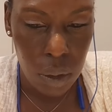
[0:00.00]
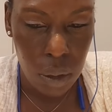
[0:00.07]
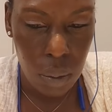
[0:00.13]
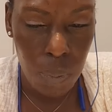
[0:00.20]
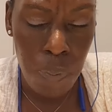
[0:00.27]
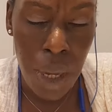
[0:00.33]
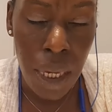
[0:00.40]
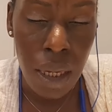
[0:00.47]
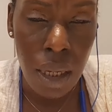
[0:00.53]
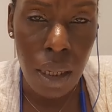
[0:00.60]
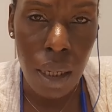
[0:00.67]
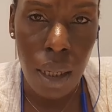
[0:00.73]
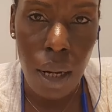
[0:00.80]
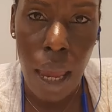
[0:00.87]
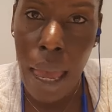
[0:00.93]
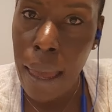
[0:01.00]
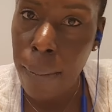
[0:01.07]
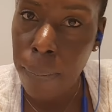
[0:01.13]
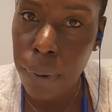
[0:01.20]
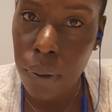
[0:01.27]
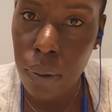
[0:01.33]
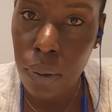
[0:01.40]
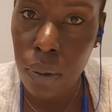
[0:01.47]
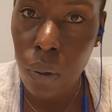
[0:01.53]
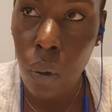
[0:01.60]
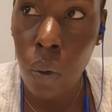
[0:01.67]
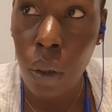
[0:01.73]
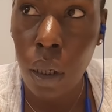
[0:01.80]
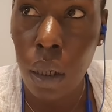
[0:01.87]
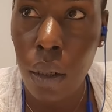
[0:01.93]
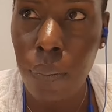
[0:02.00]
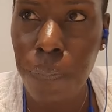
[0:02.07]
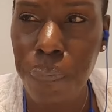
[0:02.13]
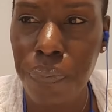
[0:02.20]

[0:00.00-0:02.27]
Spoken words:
making it happen, or